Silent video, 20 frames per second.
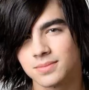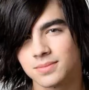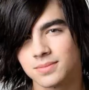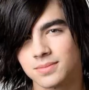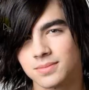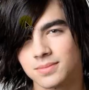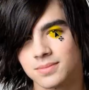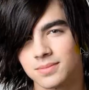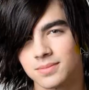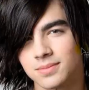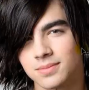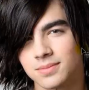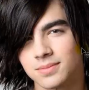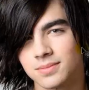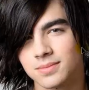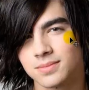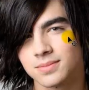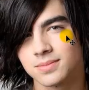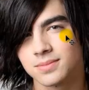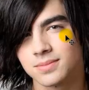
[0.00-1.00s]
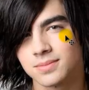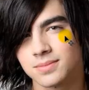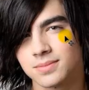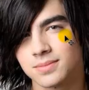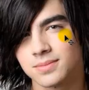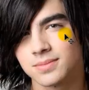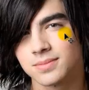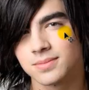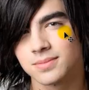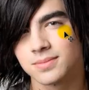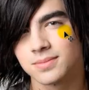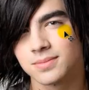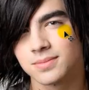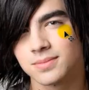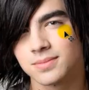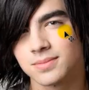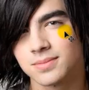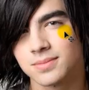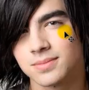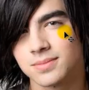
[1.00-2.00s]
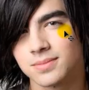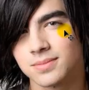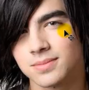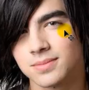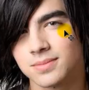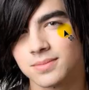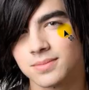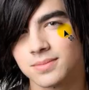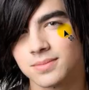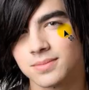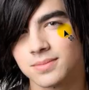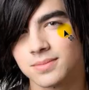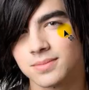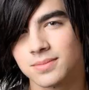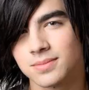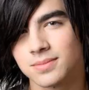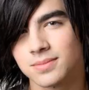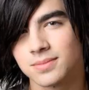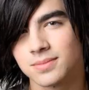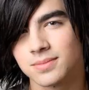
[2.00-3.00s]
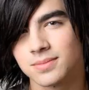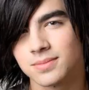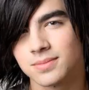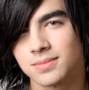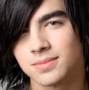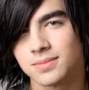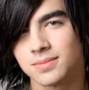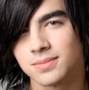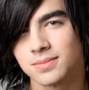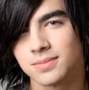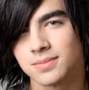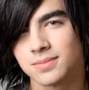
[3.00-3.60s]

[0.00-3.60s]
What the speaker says: Nothing is said.